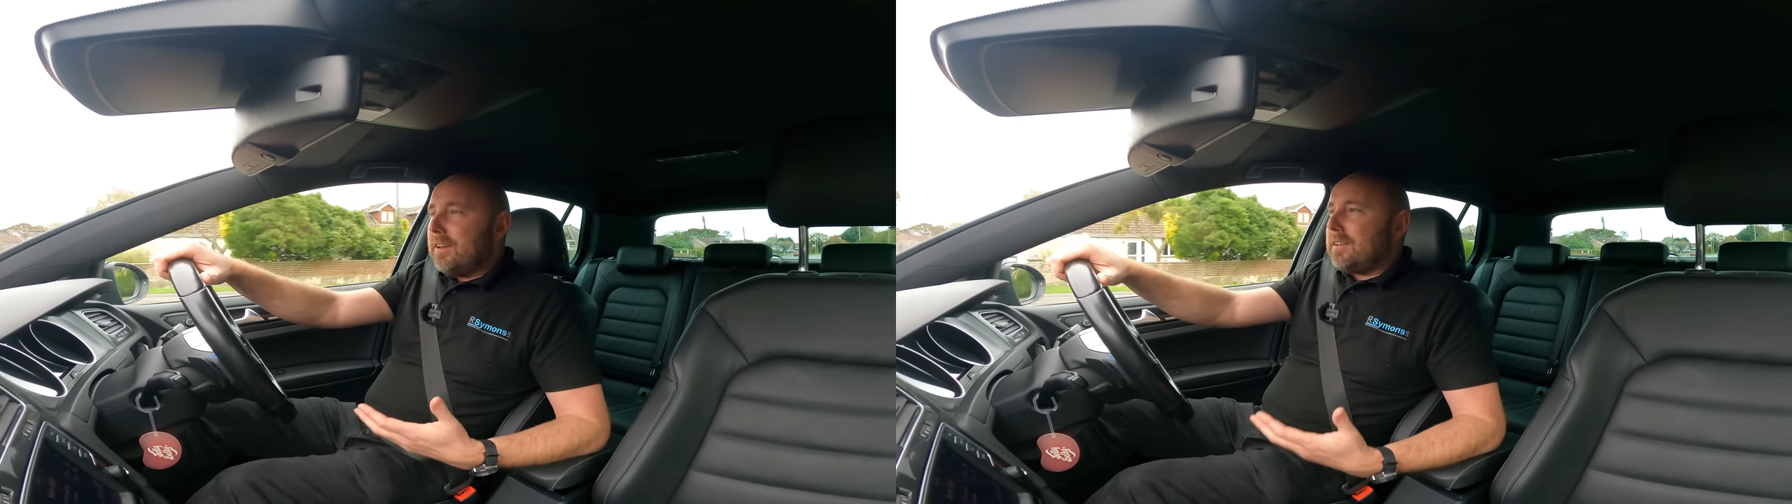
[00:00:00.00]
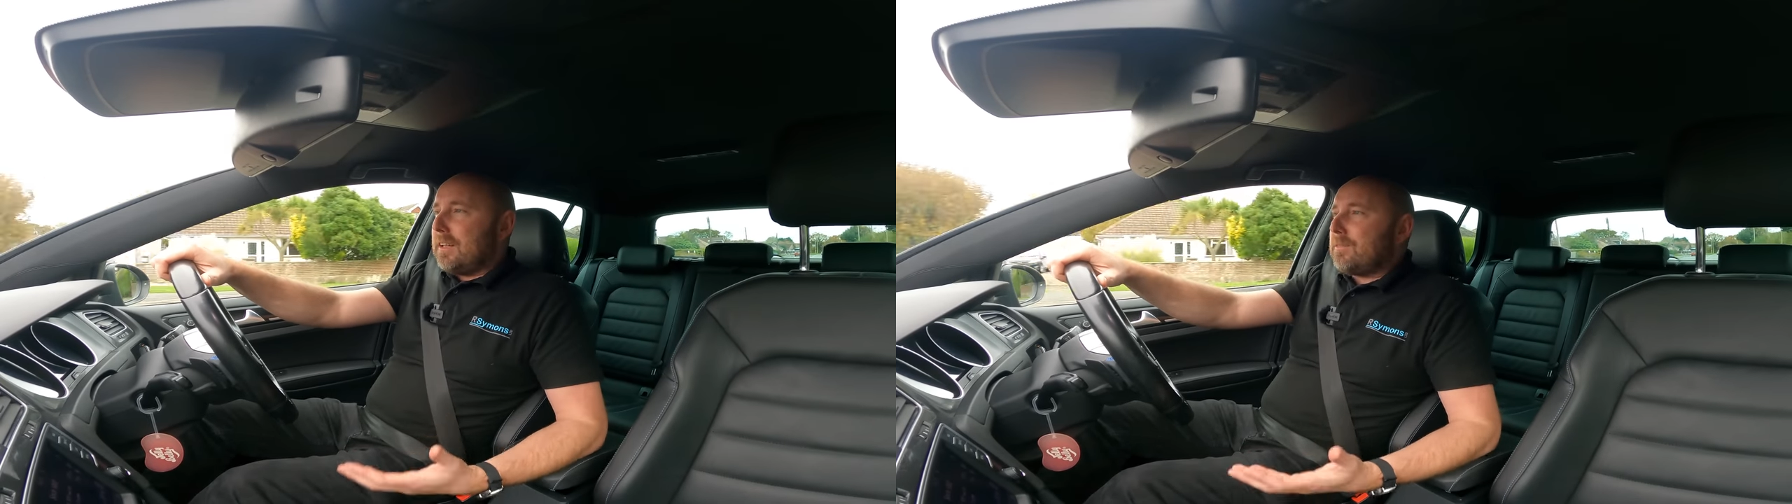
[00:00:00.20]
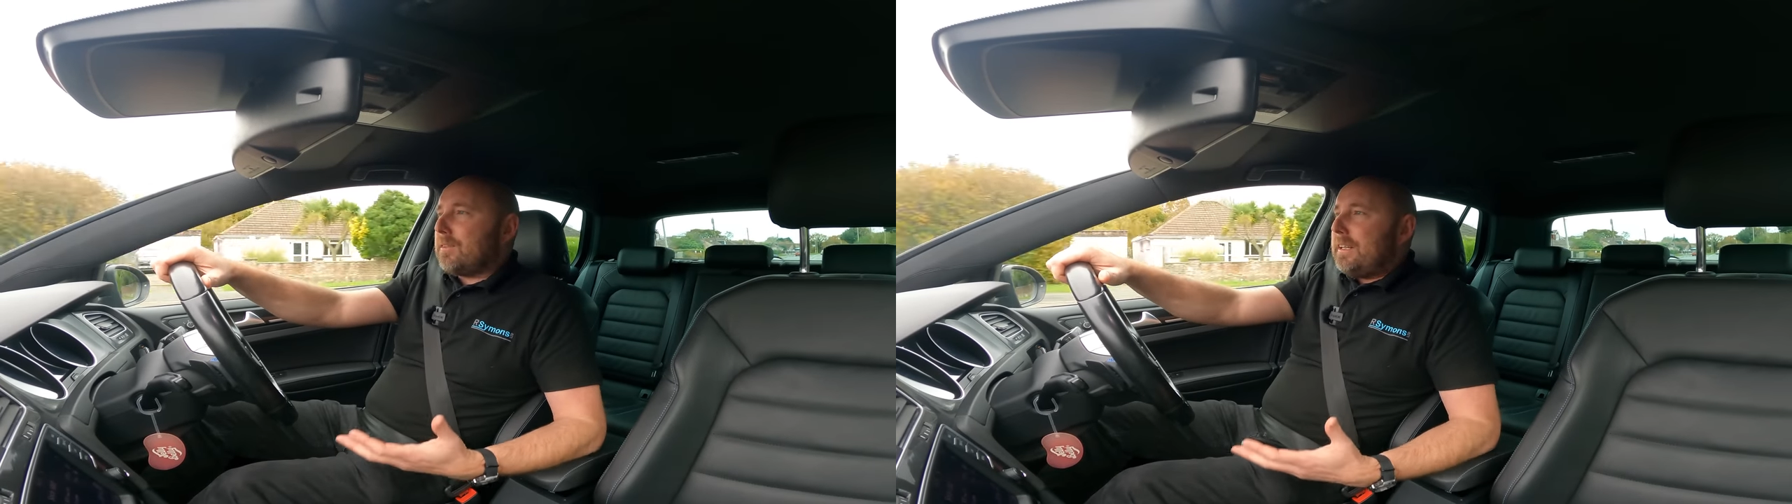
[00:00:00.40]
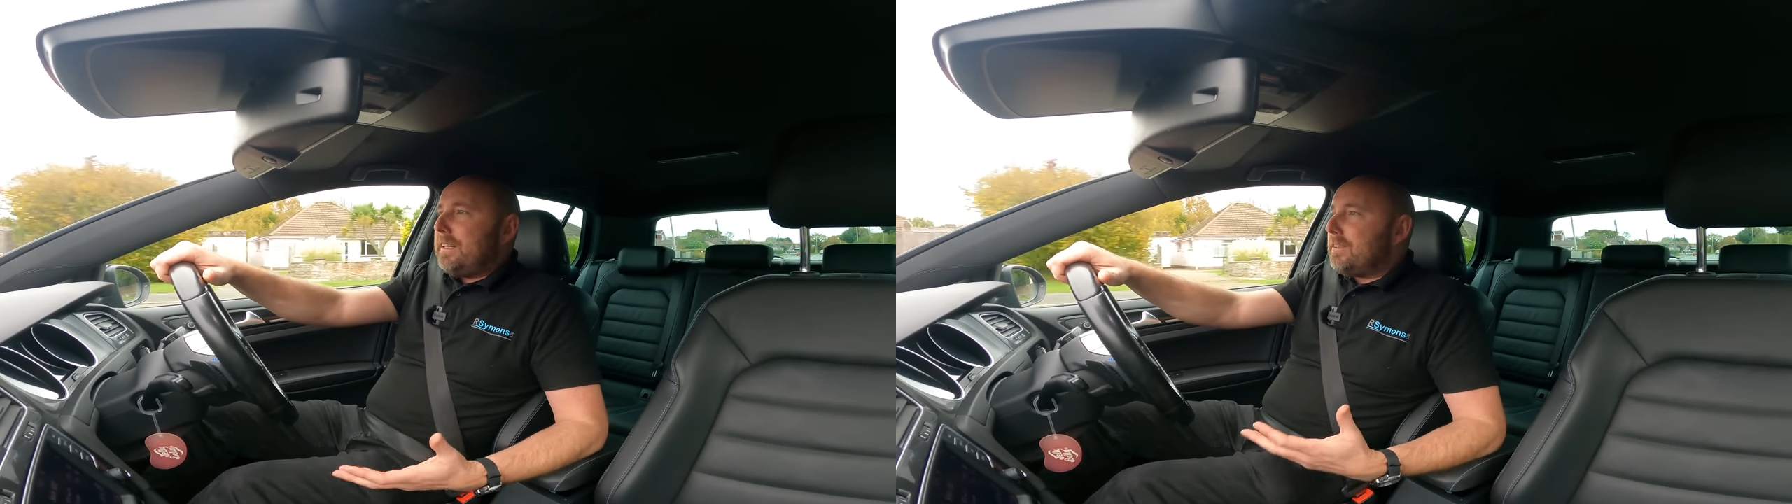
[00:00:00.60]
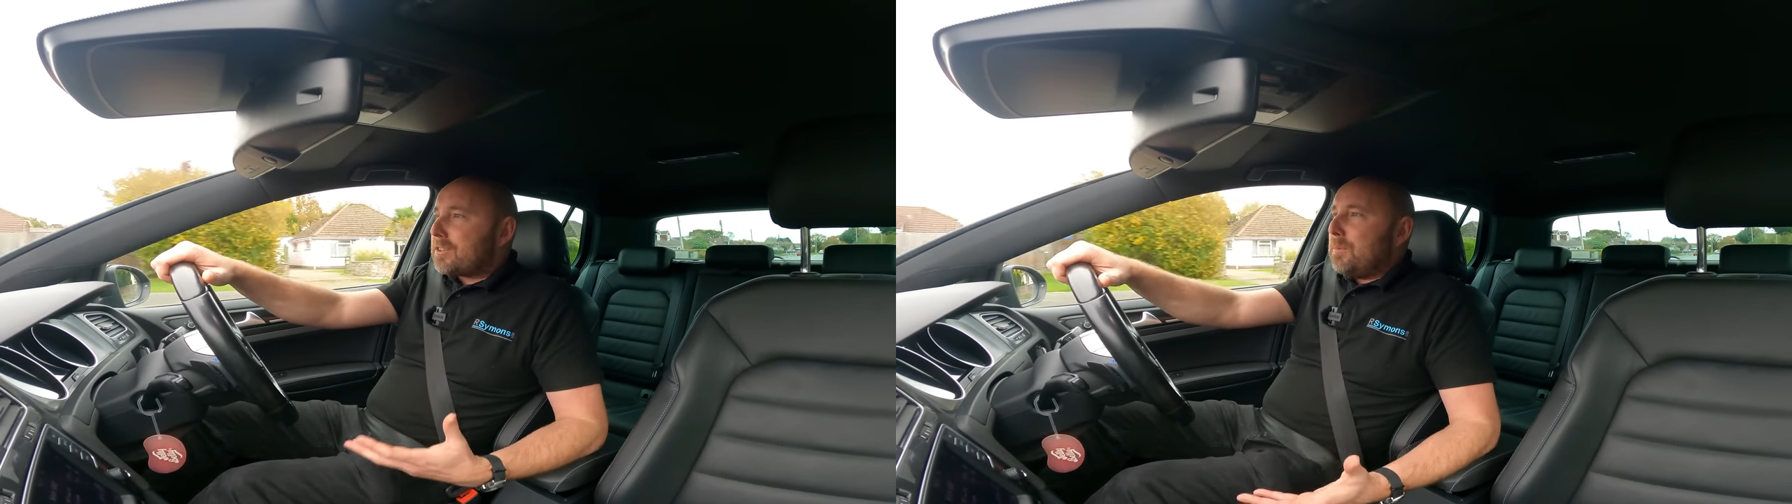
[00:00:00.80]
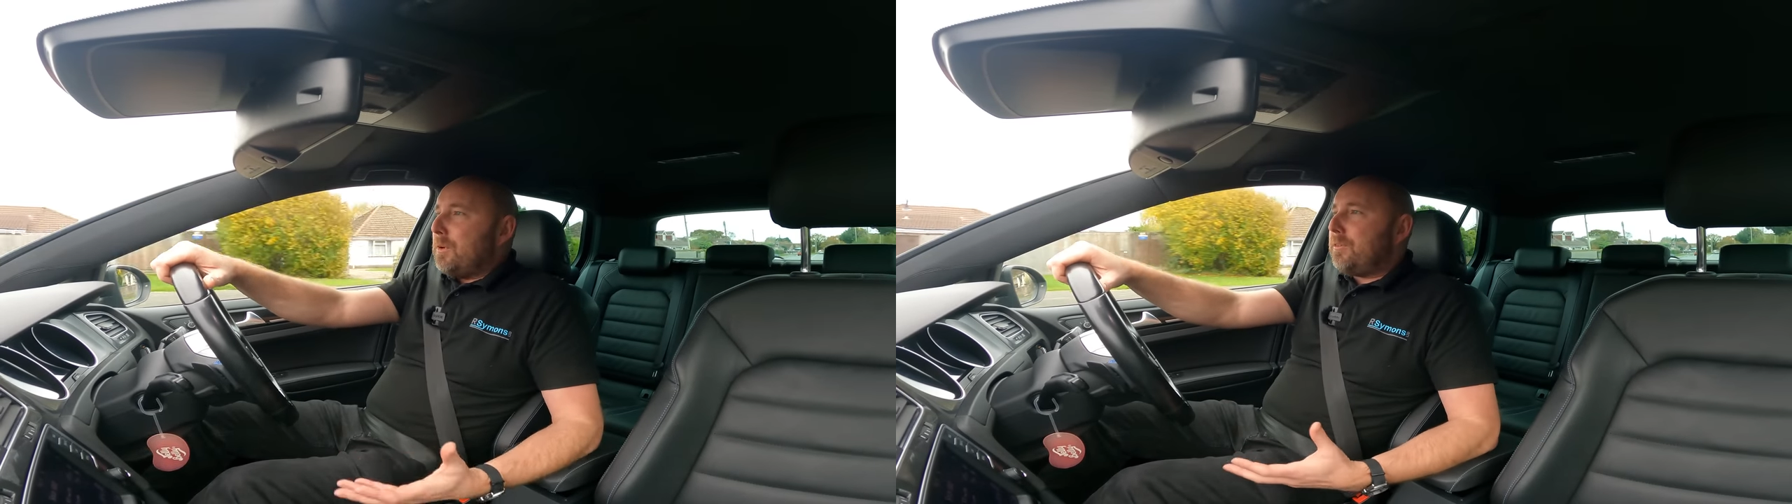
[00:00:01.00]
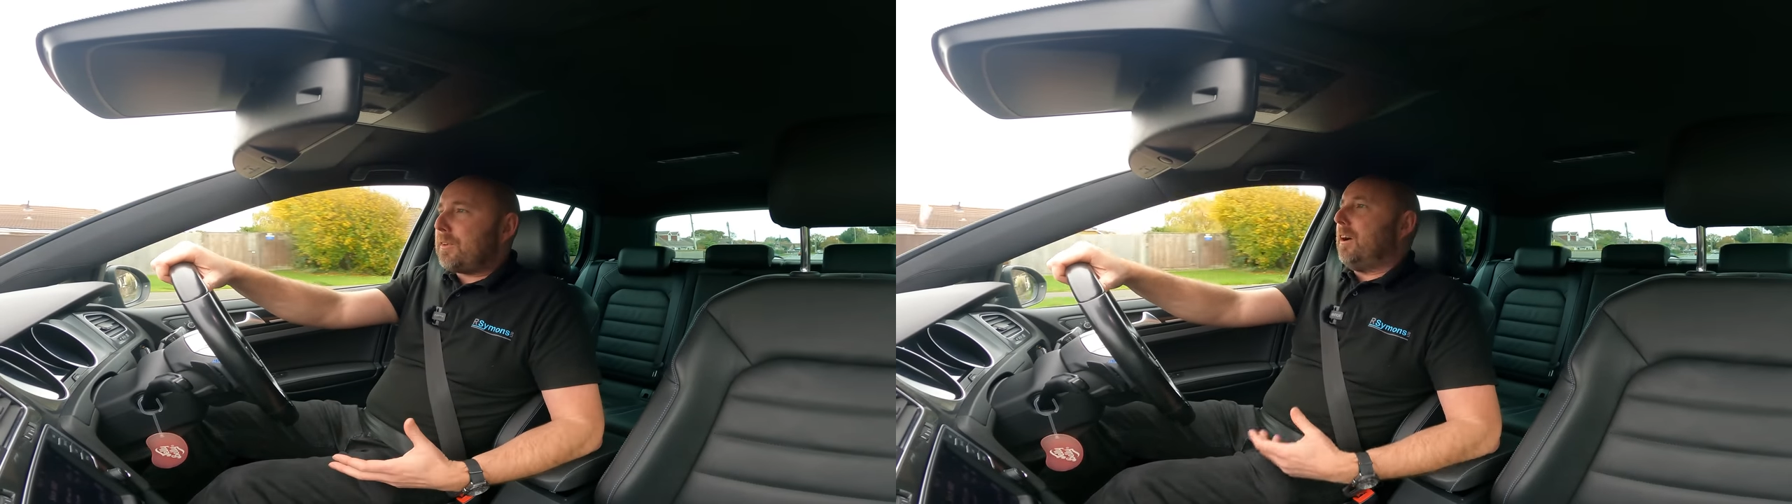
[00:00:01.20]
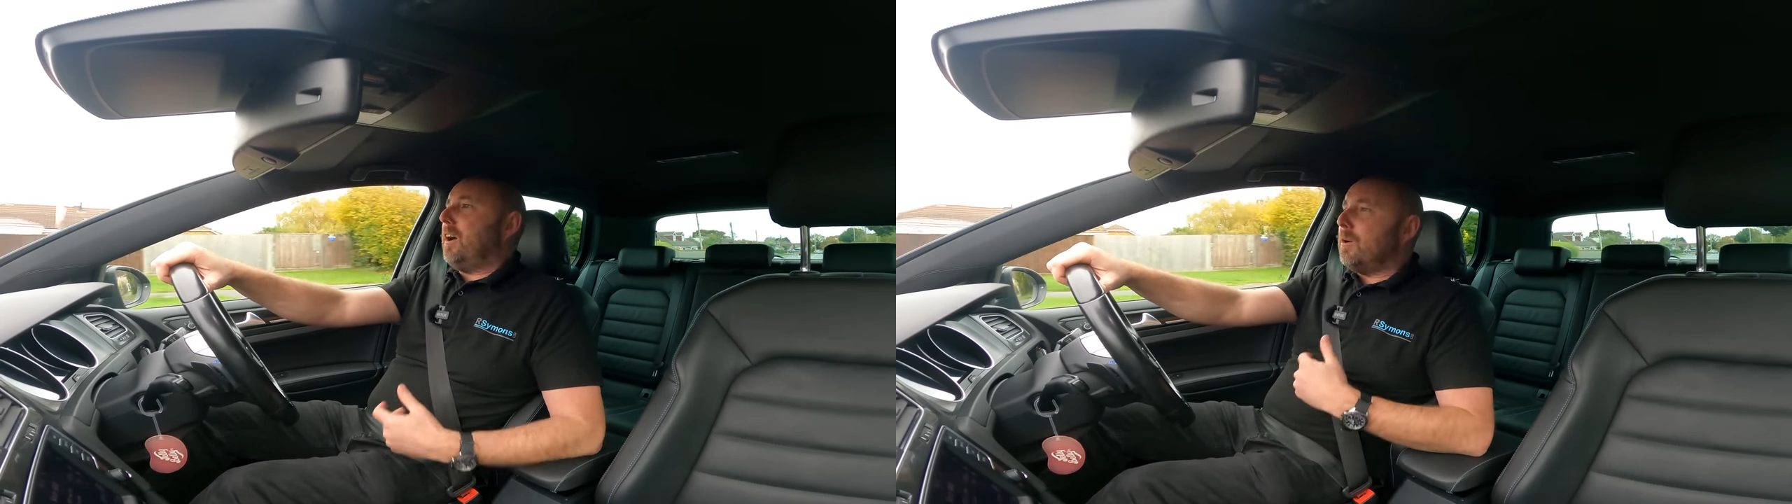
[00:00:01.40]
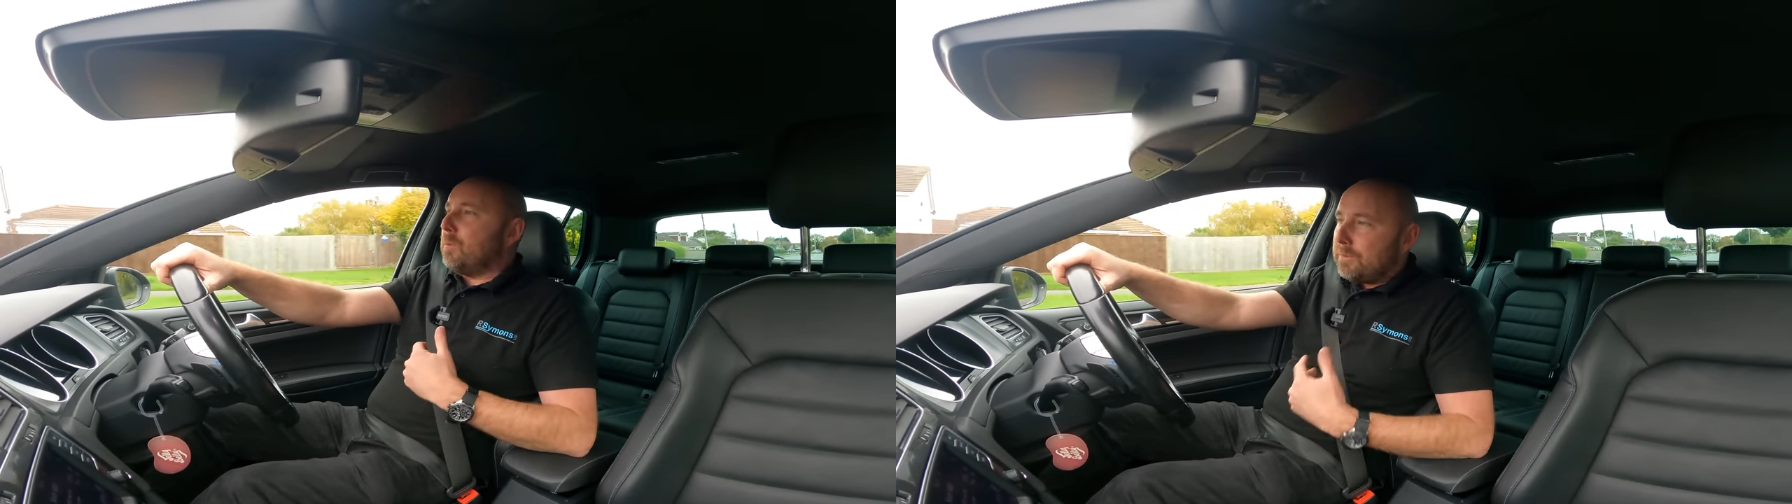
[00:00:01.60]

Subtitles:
a lovely smooth car